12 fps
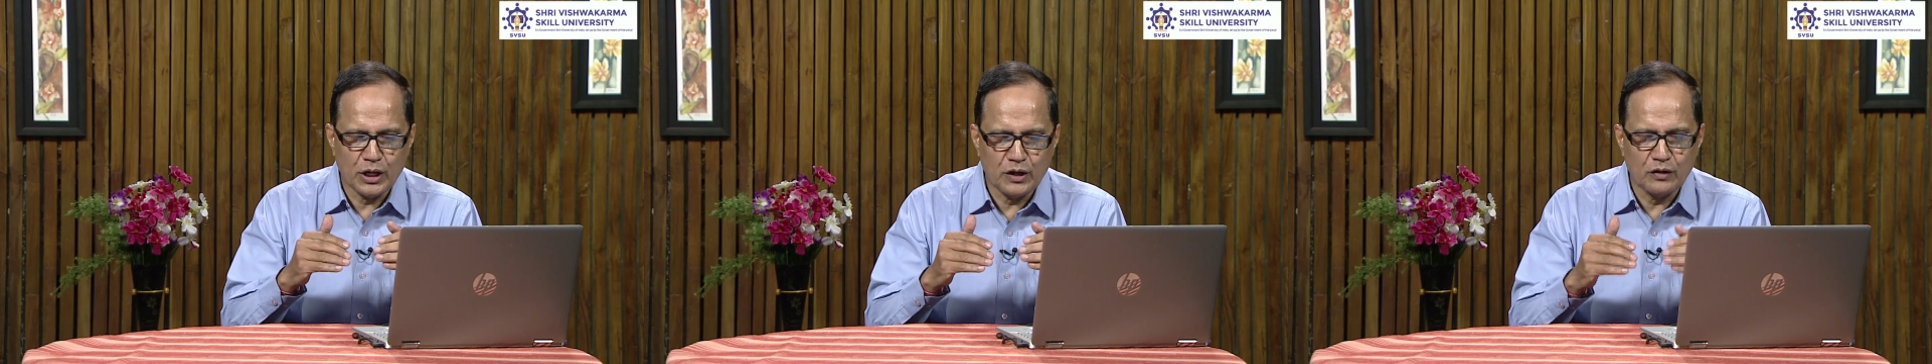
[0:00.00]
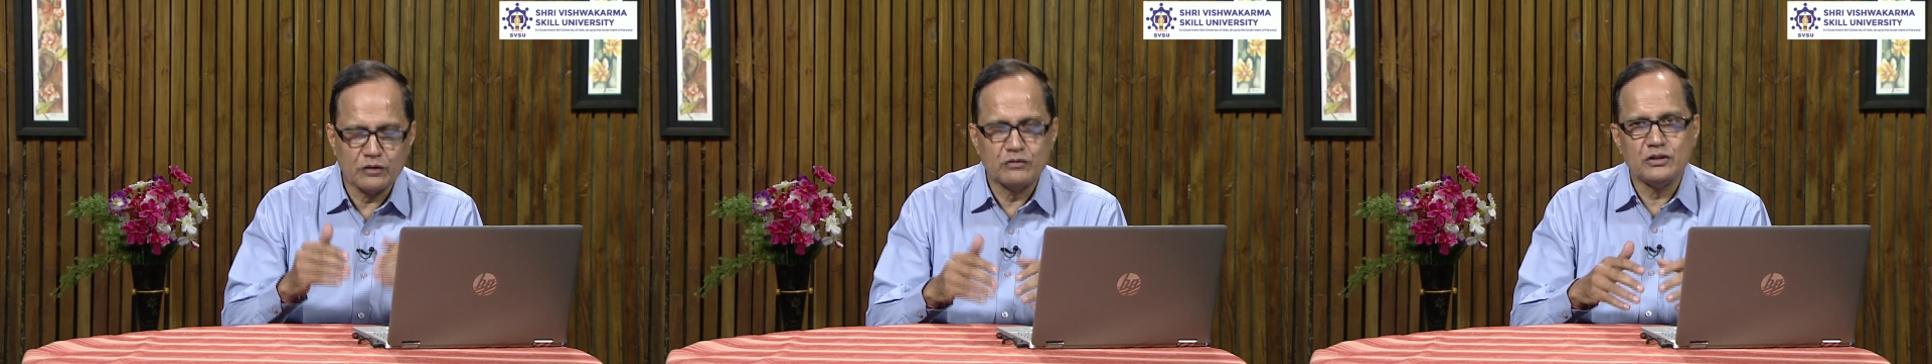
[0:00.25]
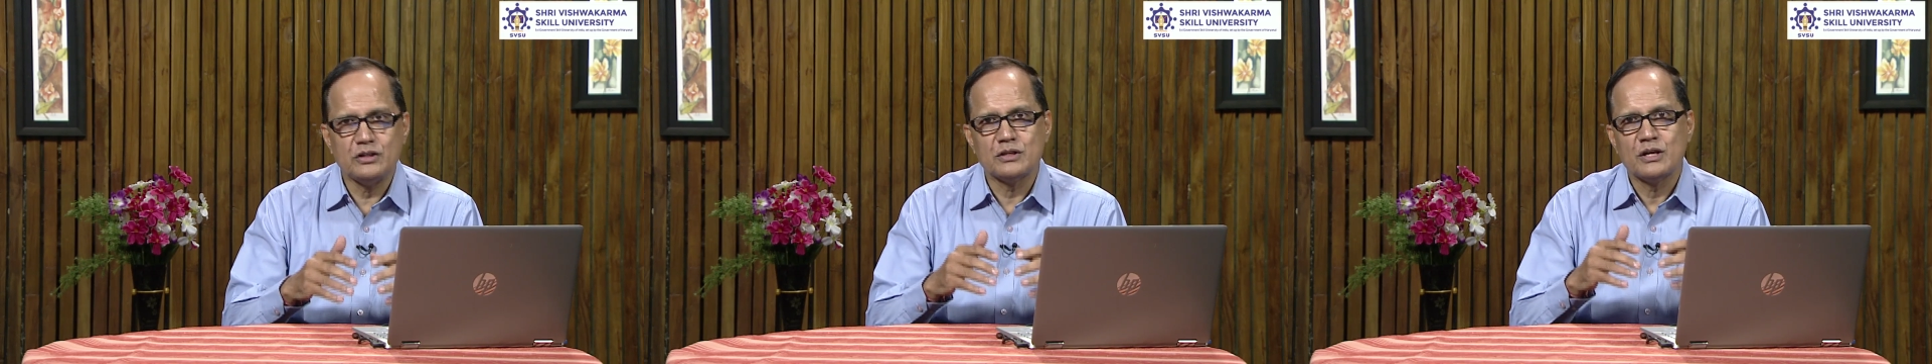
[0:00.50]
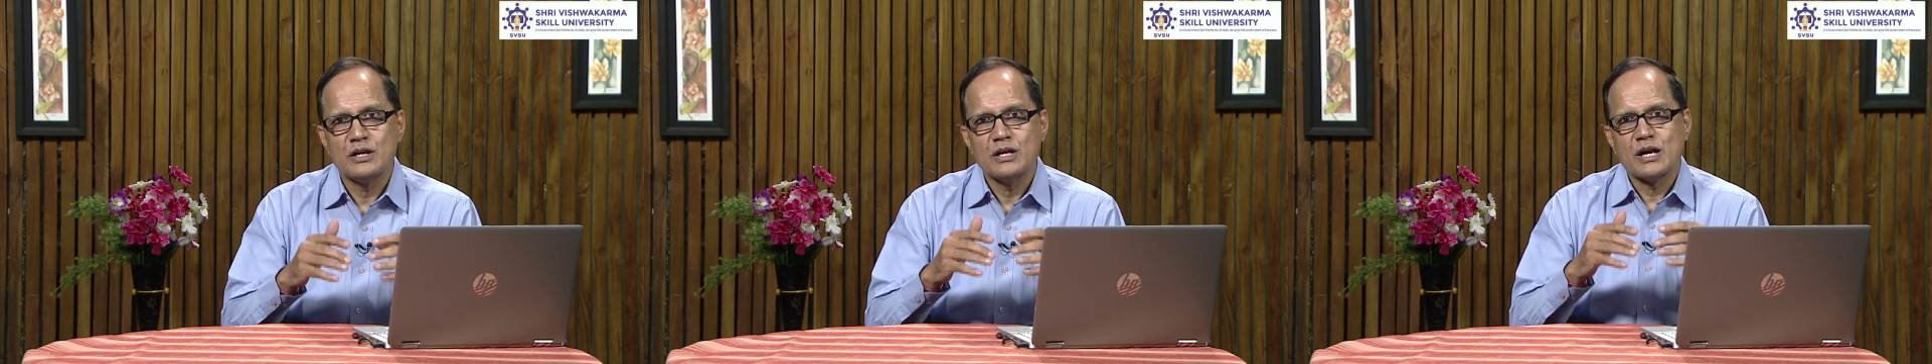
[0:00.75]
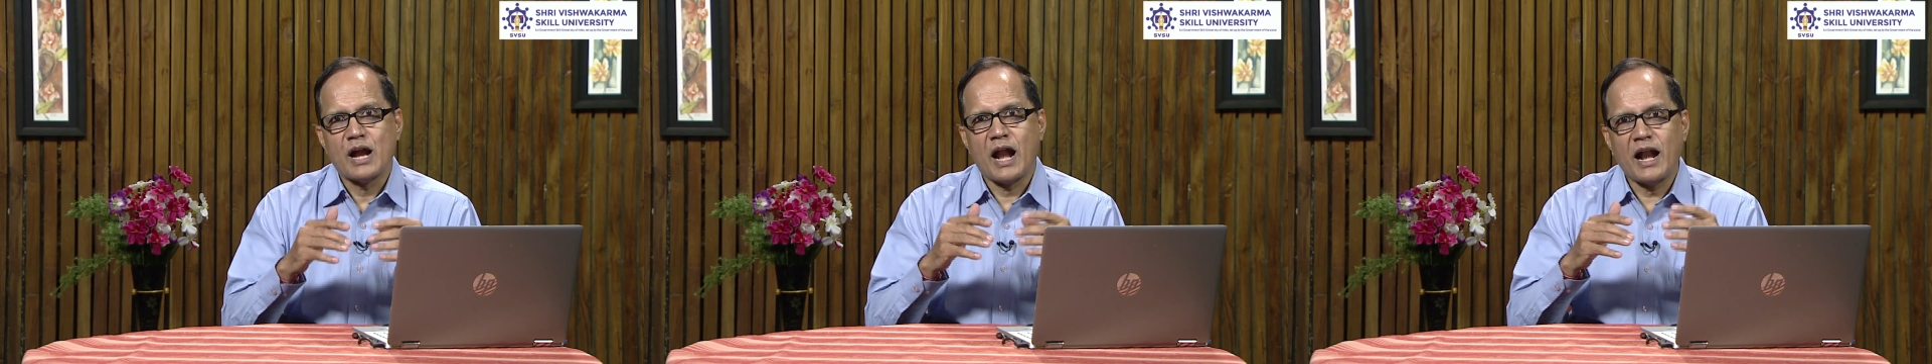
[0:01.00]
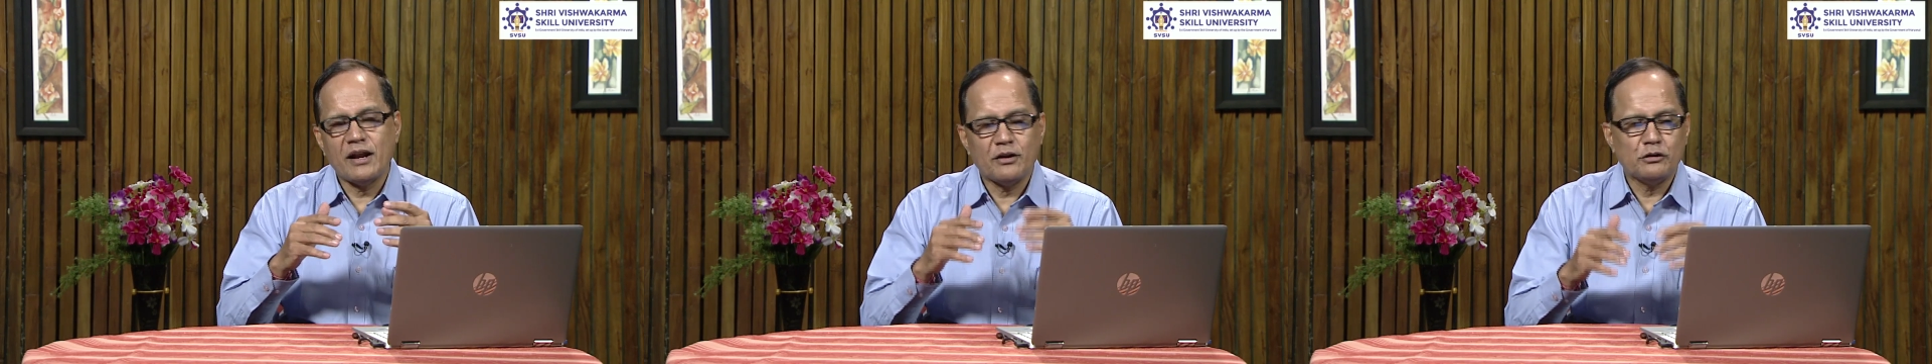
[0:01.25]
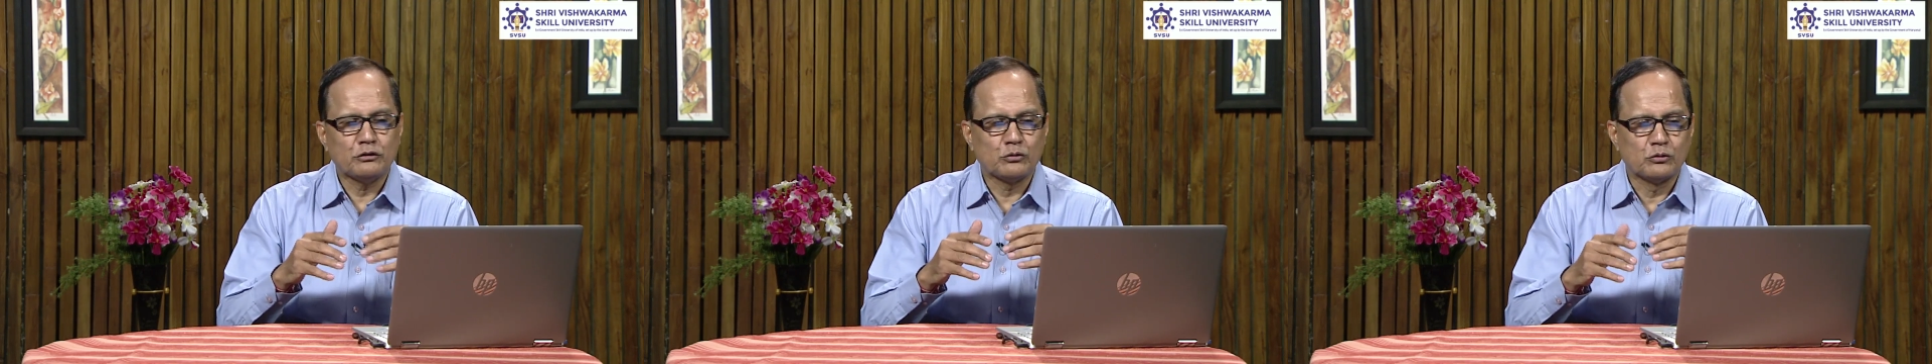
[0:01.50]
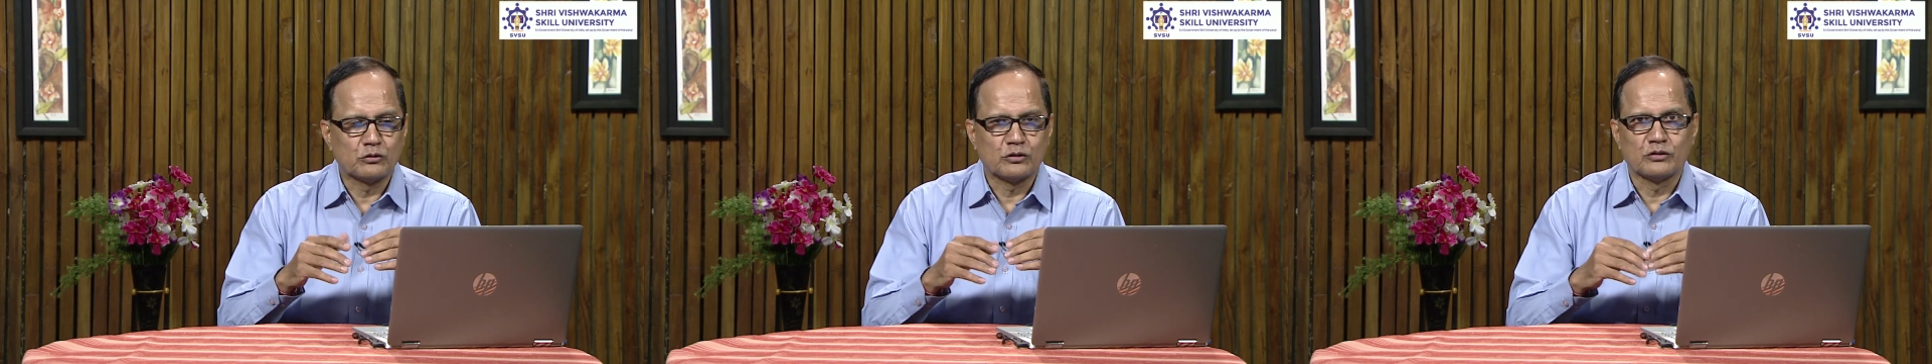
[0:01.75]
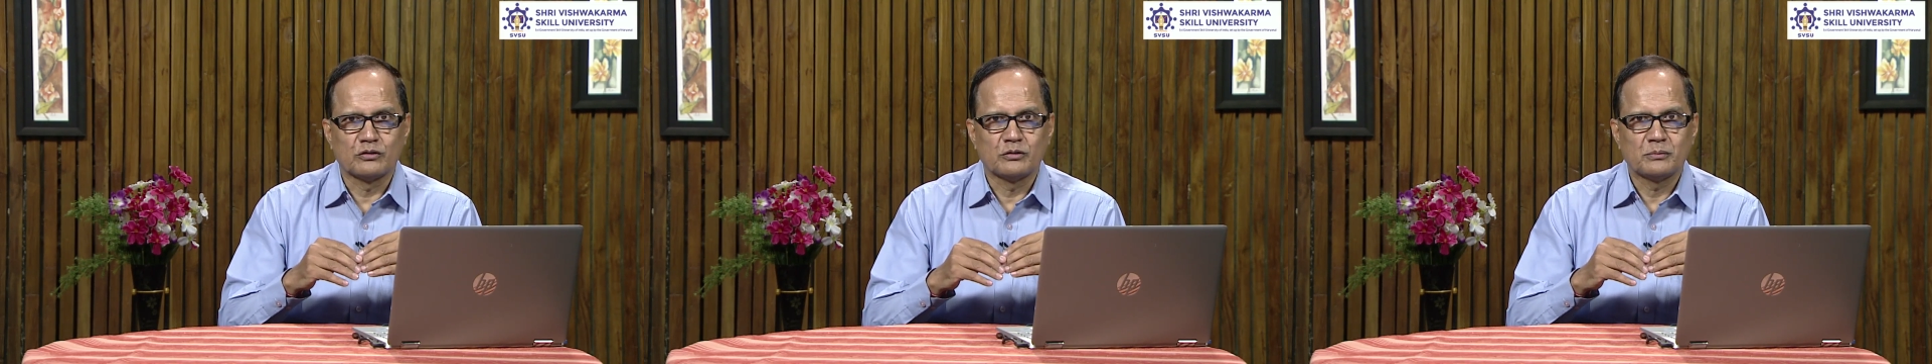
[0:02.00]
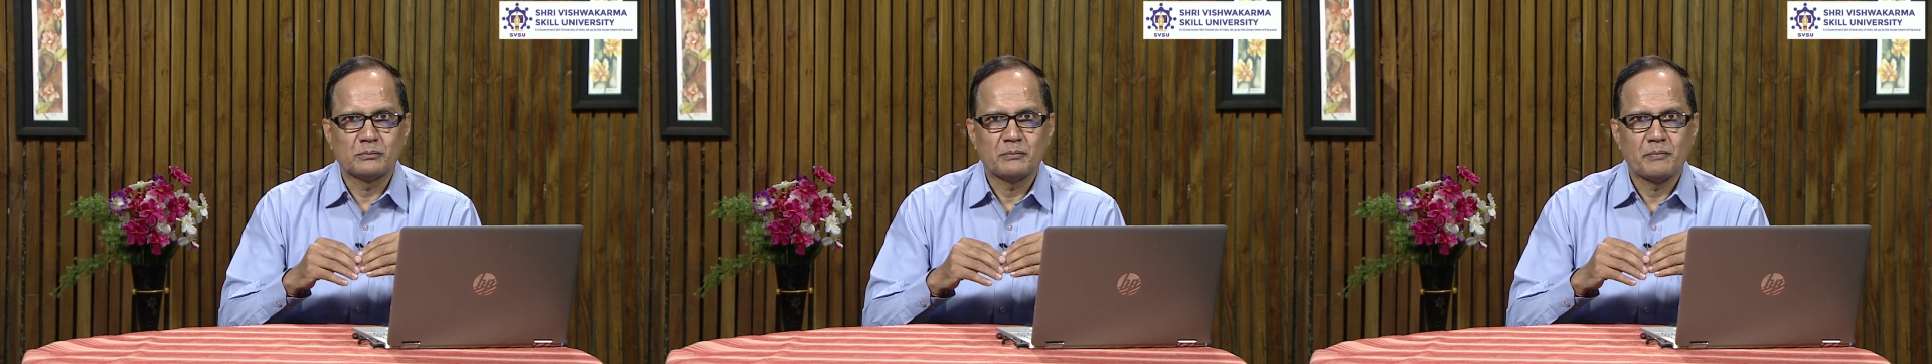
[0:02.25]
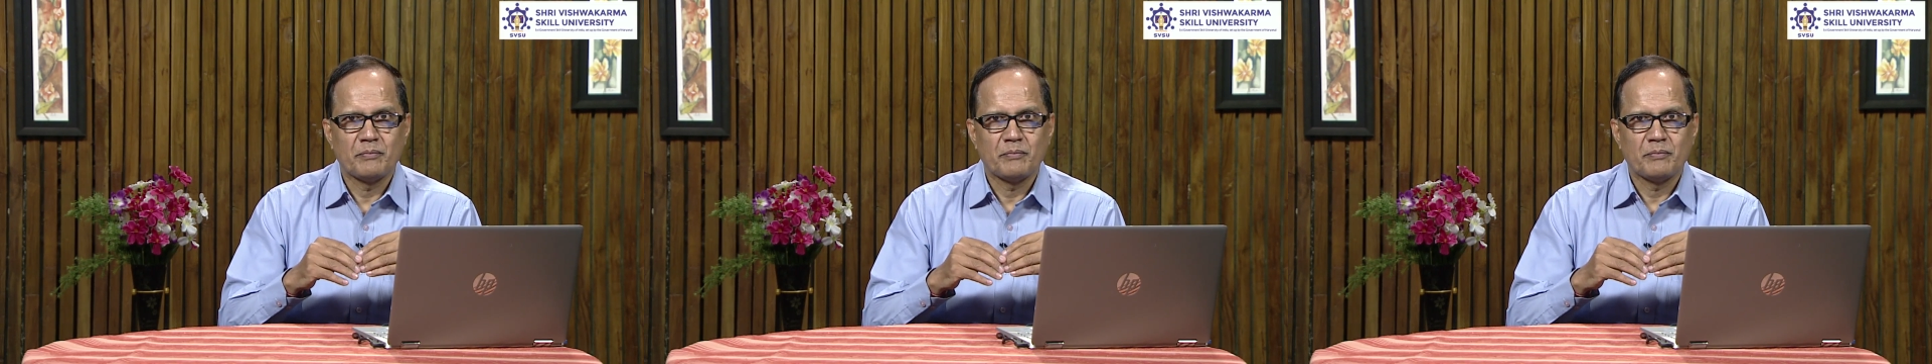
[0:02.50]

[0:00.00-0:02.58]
energy and resources.